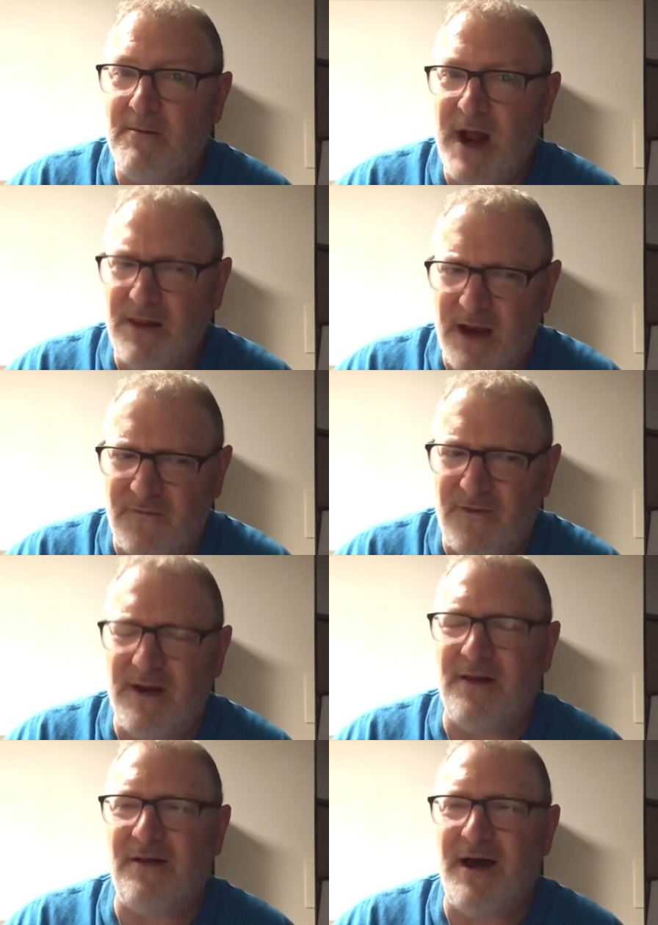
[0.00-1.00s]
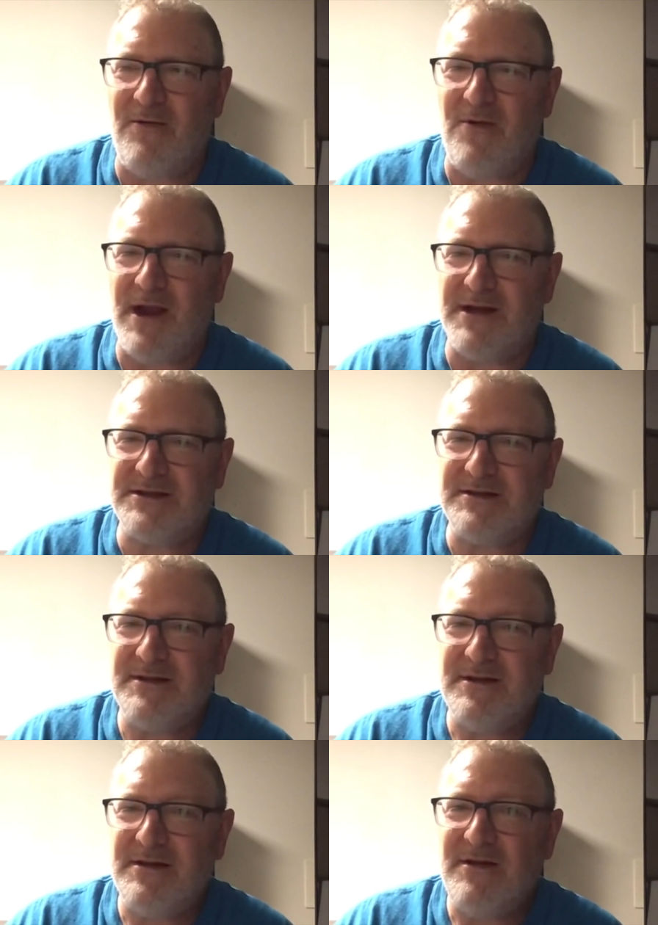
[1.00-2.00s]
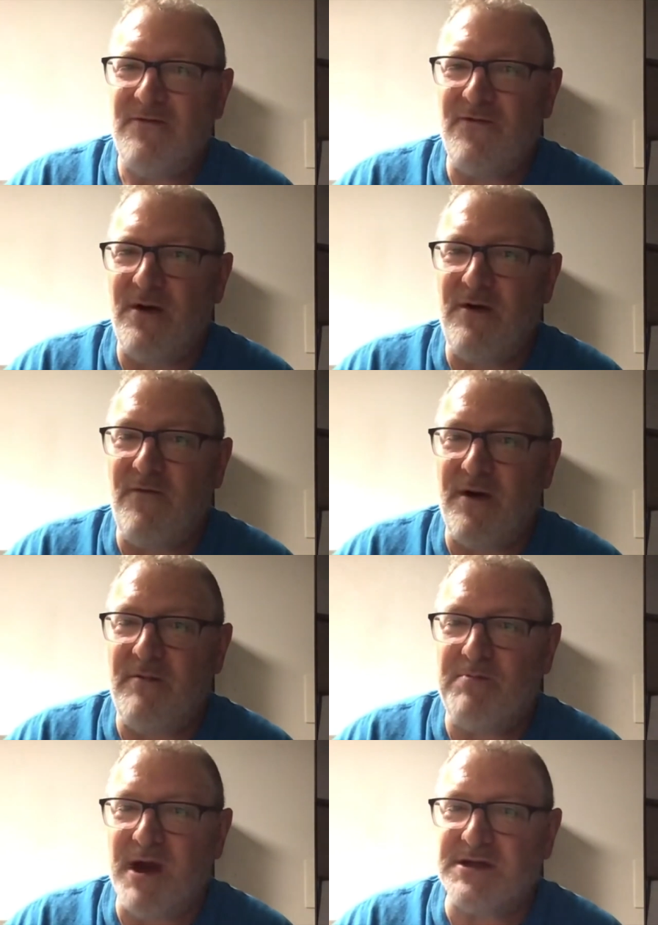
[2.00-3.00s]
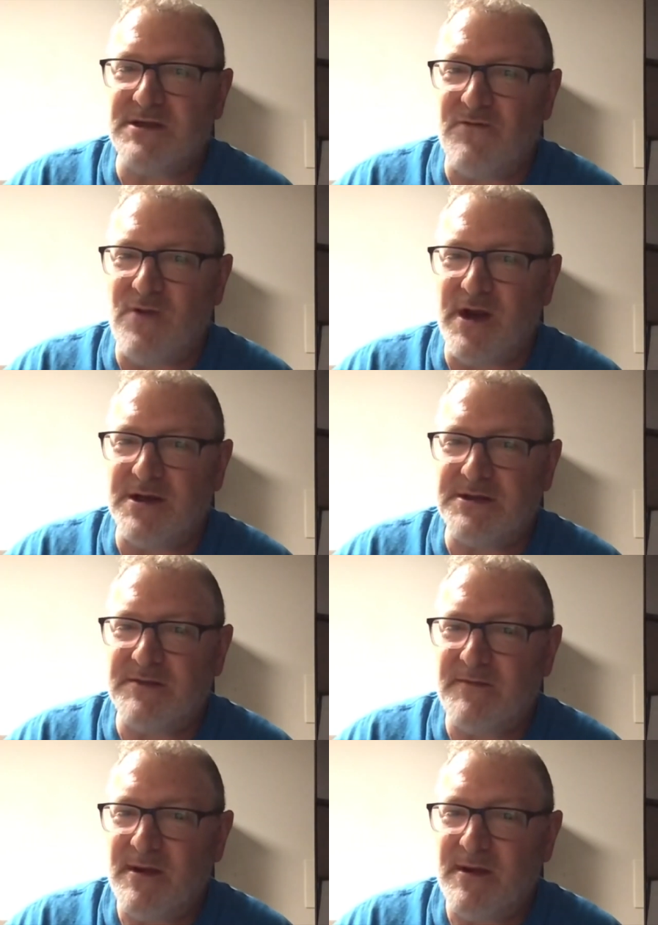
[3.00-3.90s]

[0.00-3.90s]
my life in a lot of ways, very, very positive ways.